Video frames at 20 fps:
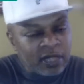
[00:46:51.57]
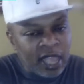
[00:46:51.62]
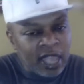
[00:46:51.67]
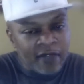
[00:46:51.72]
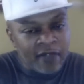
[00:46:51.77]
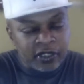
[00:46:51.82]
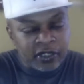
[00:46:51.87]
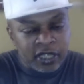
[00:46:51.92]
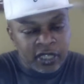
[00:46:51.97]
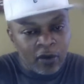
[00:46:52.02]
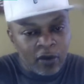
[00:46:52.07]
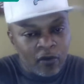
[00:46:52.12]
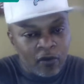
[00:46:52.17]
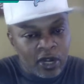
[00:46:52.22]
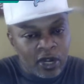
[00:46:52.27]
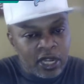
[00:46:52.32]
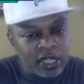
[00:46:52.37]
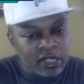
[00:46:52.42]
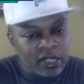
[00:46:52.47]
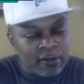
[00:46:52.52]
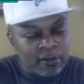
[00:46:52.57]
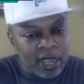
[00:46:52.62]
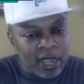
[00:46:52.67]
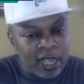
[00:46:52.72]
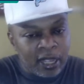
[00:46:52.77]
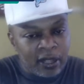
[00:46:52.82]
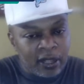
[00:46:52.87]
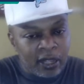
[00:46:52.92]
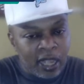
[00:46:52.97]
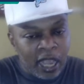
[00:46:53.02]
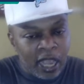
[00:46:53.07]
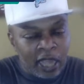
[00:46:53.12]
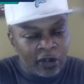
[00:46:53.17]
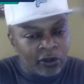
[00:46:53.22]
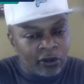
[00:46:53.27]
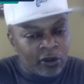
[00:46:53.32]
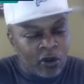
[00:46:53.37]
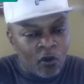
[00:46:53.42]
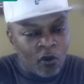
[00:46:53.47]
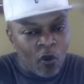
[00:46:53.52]
And for some reason, man, I
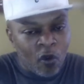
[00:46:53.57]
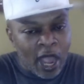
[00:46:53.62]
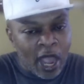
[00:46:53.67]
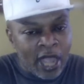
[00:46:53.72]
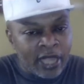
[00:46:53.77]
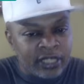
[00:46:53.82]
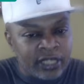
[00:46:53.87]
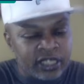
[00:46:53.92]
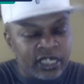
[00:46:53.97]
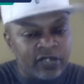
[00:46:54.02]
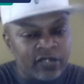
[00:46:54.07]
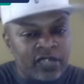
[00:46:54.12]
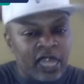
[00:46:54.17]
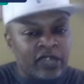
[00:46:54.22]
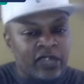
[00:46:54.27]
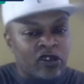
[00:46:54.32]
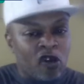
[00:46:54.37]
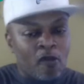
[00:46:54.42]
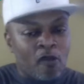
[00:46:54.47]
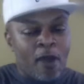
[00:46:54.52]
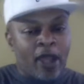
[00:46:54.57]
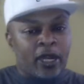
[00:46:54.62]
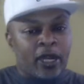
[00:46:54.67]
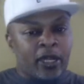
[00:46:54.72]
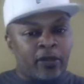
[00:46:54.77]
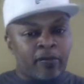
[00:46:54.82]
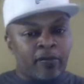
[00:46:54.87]
don't know why, it seems like nobody,